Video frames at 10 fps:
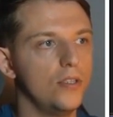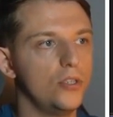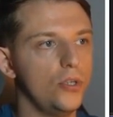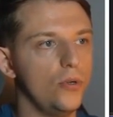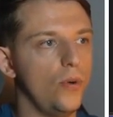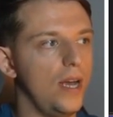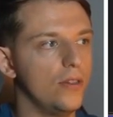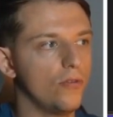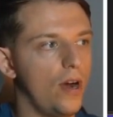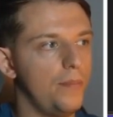to
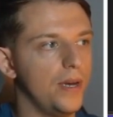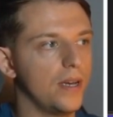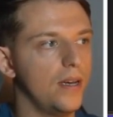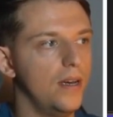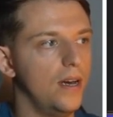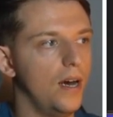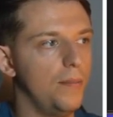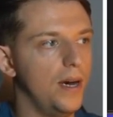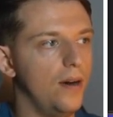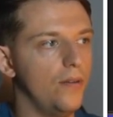Anthropic
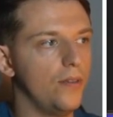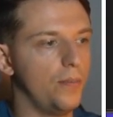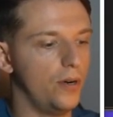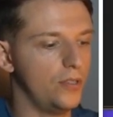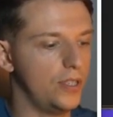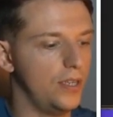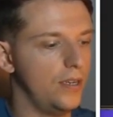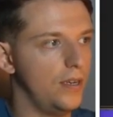about the person.